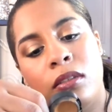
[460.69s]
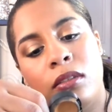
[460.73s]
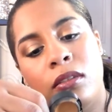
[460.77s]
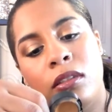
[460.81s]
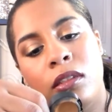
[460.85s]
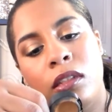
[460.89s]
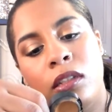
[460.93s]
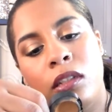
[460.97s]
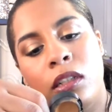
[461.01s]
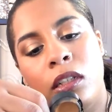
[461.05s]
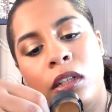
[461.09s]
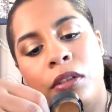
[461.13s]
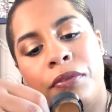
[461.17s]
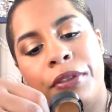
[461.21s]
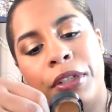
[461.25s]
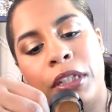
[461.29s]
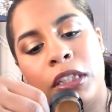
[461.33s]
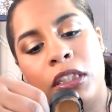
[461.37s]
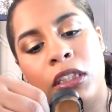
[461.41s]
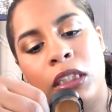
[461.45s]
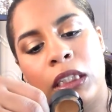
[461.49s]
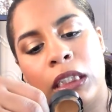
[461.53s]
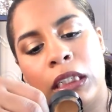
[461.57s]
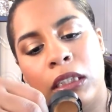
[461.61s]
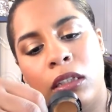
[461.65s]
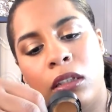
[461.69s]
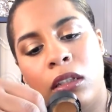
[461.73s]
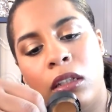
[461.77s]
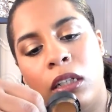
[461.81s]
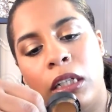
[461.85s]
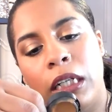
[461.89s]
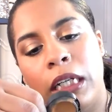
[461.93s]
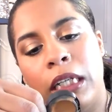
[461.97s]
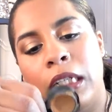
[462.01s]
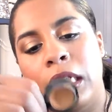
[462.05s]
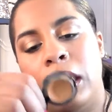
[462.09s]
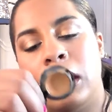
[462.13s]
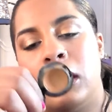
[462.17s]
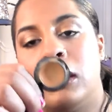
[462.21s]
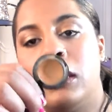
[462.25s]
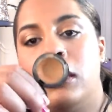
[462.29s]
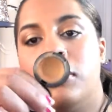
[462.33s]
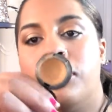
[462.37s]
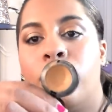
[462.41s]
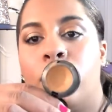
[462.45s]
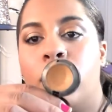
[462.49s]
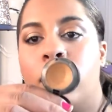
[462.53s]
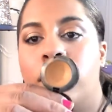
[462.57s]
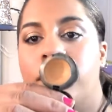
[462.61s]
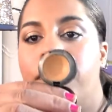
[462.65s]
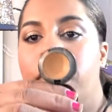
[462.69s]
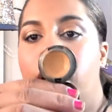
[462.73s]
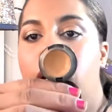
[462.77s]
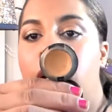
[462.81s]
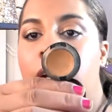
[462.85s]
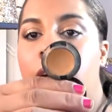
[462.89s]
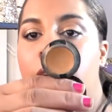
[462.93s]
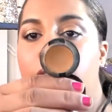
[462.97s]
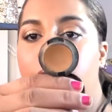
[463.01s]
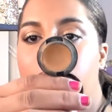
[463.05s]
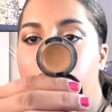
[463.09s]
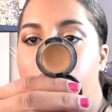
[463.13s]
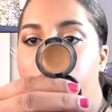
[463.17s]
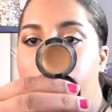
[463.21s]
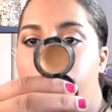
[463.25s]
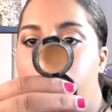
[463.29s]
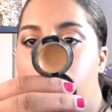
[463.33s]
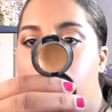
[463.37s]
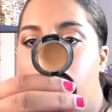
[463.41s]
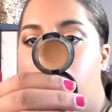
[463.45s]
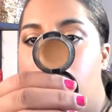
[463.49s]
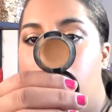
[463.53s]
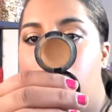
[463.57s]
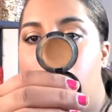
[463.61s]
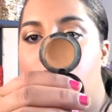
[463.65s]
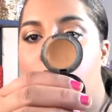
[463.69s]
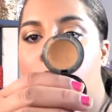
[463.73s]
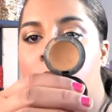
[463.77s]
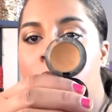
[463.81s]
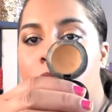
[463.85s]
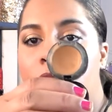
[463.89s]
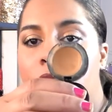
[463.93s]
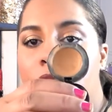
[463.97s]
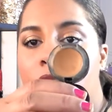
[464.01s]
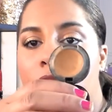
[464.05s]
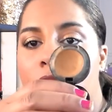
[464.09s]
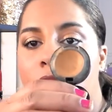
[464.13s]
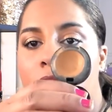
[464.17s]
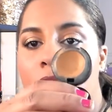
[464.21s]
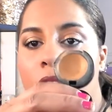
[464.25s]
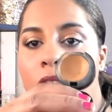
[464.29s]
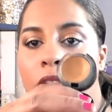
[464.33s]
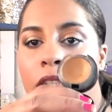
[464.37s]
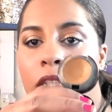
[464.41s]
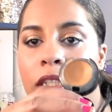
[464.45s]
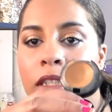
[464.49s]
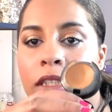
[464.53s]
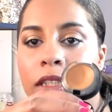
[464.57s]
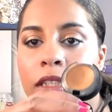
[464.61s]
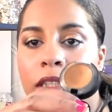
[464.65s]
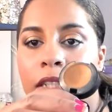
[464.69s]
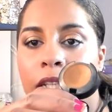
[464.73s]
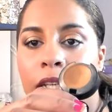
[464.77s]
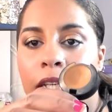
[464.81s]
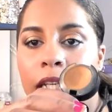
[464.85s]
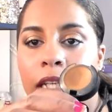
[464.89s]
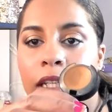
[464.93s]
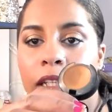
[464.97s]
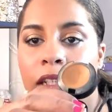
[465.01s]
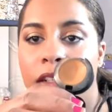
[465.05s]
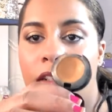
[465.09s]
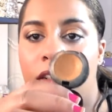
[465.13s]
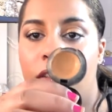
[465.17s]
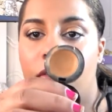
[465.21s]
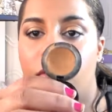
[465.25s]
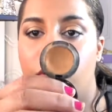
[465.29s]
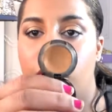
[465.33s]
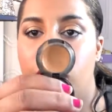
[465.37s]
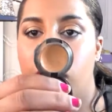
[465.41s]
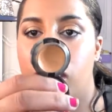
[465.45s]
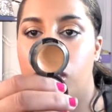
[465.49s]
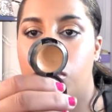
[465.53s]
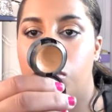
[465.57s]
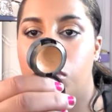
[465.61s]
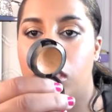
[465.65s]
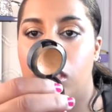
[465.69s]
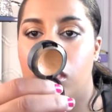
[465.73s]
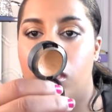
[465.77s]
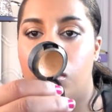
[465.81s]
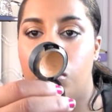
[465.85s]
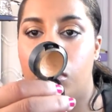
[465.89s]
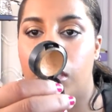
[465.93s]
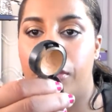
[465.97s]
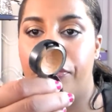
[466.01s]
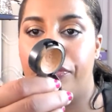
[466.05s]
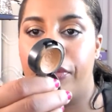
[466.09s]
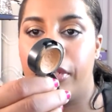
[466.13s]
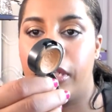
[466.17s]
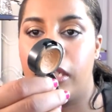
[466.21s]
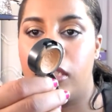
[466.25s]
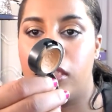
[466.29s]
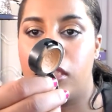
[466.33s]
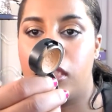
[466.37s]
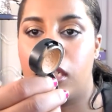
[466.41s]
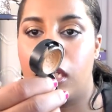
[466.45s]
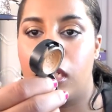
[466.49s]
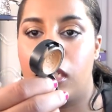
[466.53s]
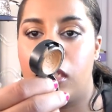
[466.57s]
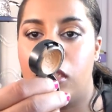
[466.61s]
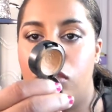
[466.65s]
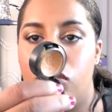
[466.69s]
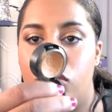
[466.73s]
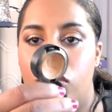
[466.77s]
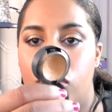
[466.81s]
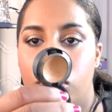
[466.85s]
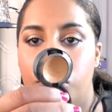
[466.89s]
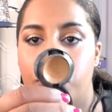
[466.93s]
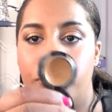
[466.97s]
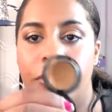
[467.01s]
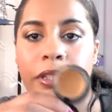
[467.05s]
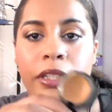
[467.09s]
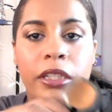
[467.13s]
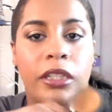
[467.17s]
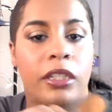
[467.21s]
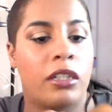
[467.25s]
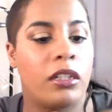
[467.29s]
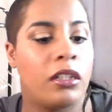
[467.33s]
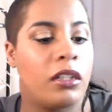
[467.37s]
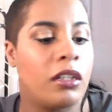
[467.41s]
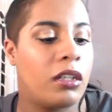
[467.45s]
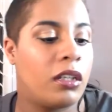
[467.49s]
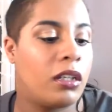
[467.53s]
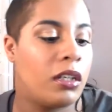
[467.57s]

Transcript: Studio Finish Concealer in NC45. I'm just using this like randomly on my face. I got a huge dip in there.